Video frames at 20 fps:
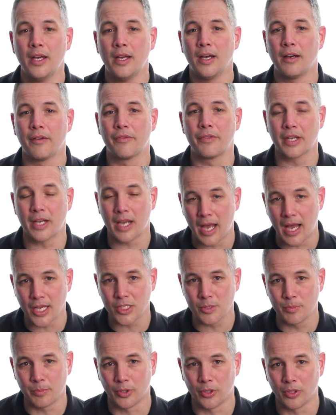of the
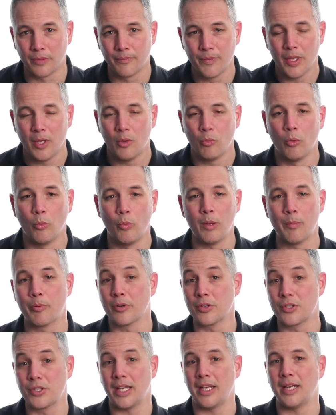gospel when we
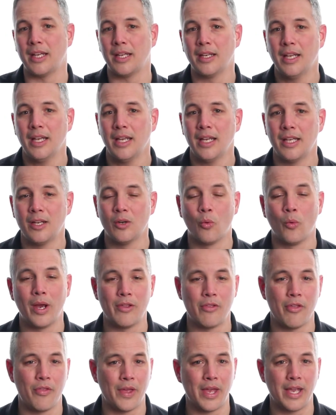present it in a
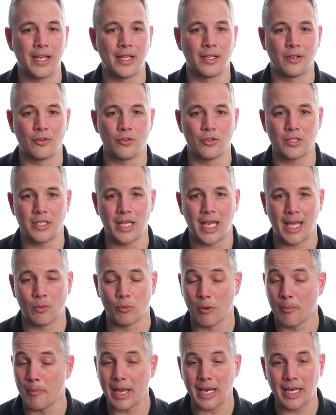way that they can understand.
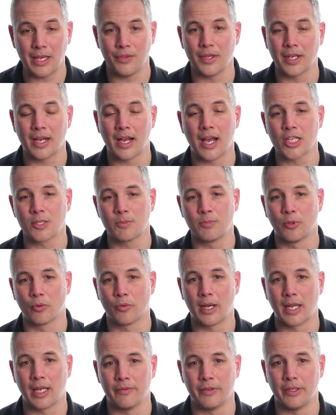We're making the gospel
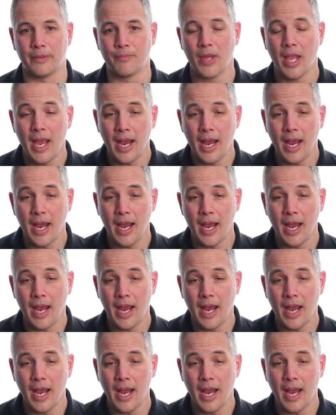relevant.